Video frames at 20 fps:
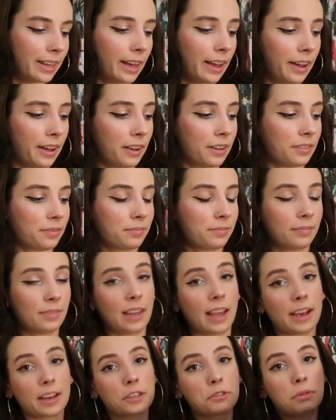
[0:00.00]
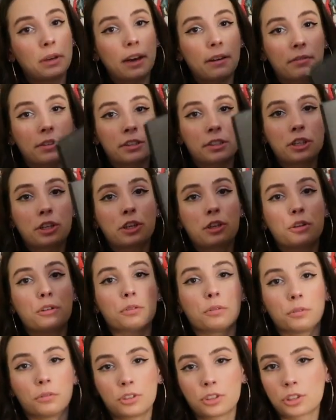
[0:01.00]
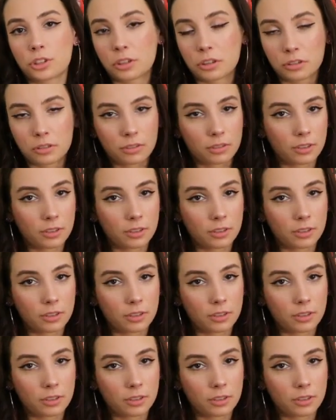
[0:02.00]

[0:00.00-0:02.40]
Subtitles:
Okay, next we have this huge